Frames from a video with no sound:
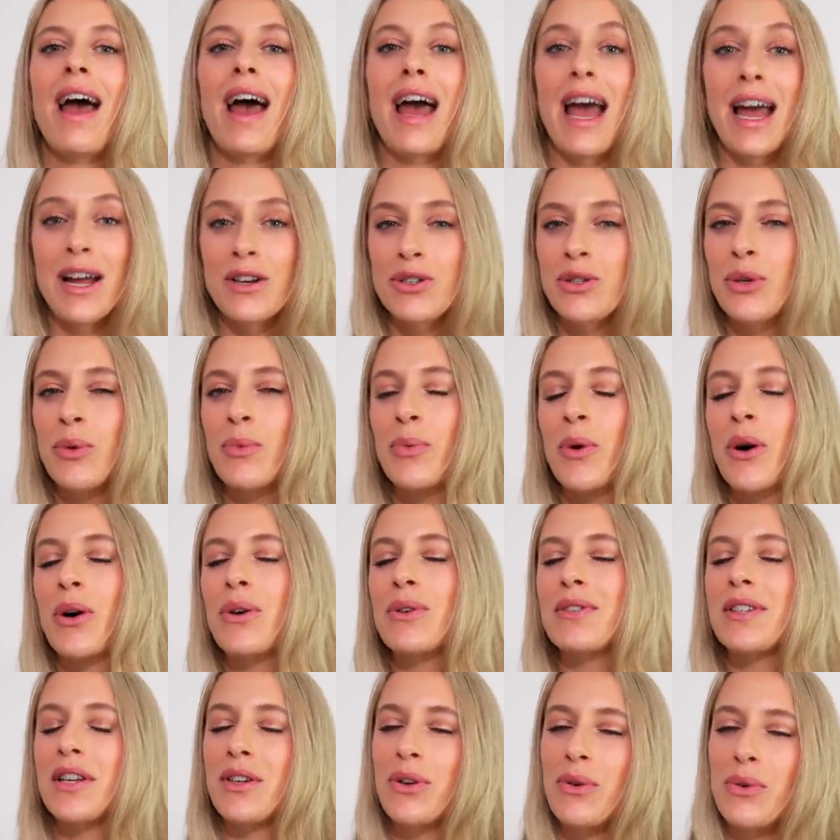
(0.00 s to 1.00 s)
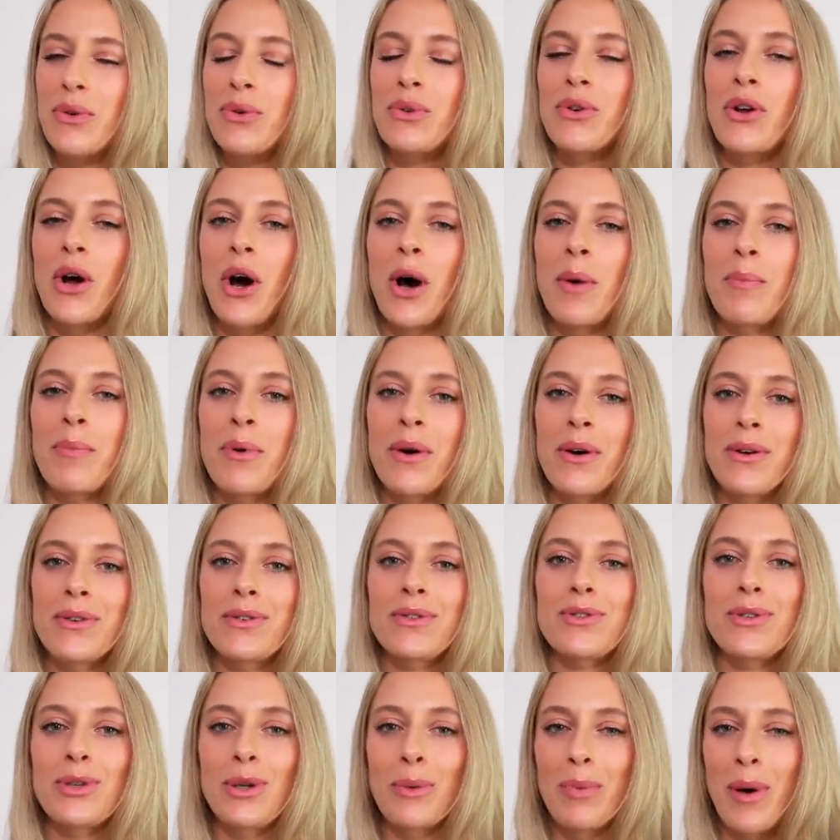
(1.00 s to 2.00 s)
and your rose and oud
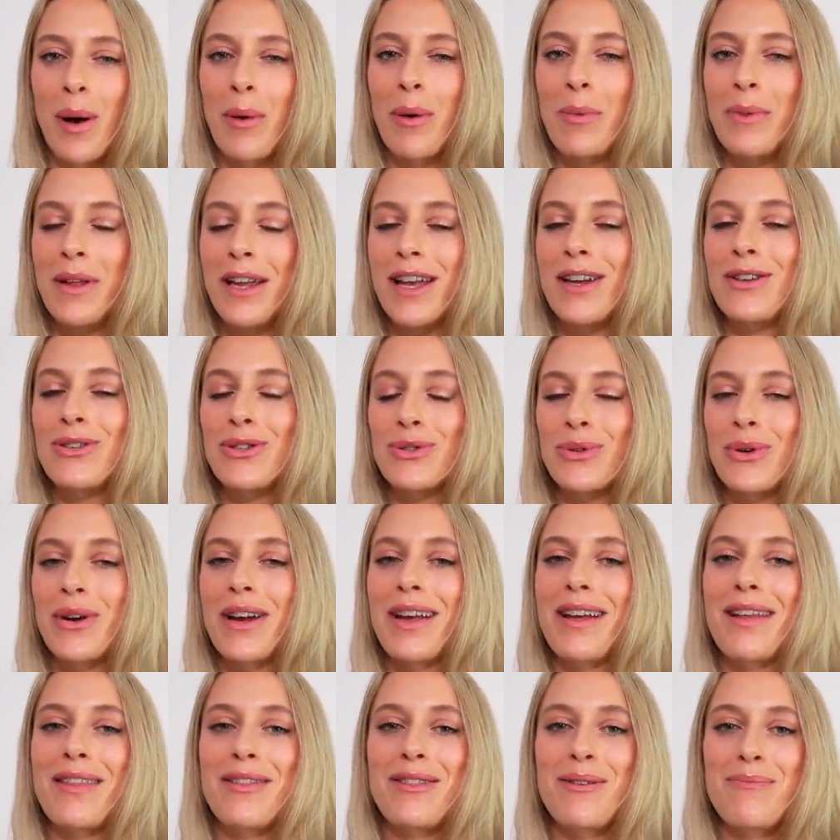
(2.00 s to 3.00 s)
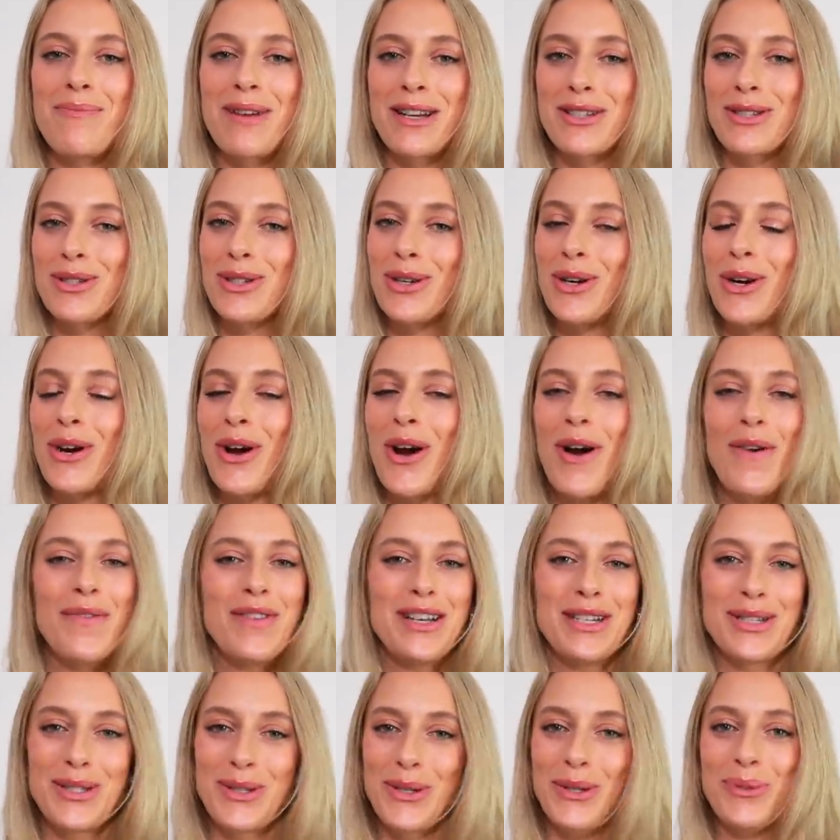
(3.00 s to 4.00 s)
combos, you'll probably enjoy the mixture of
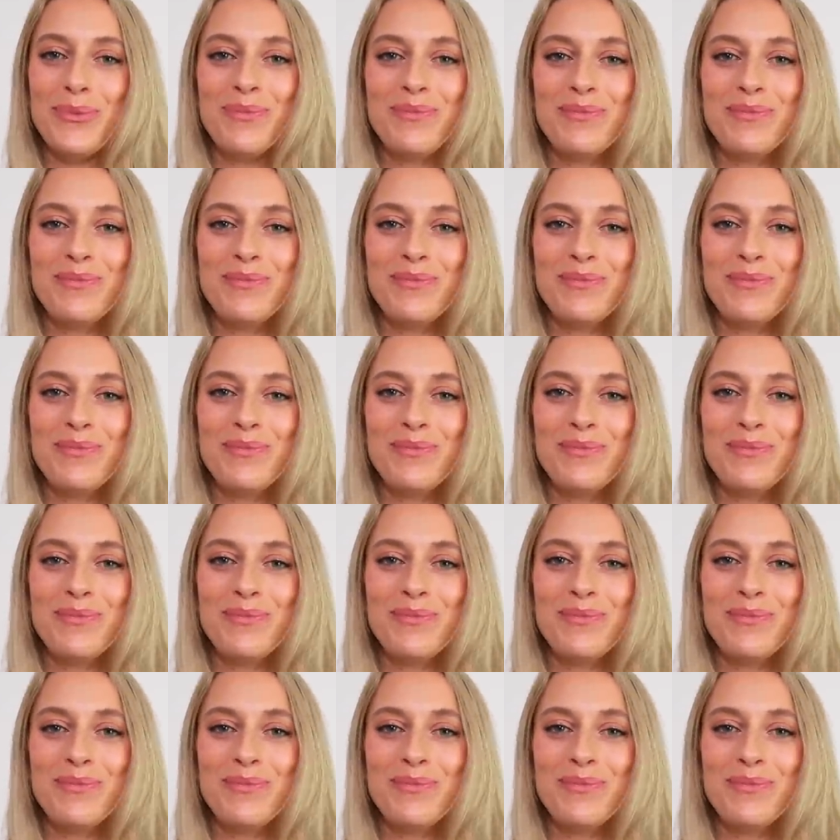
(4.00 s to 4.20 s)
these two.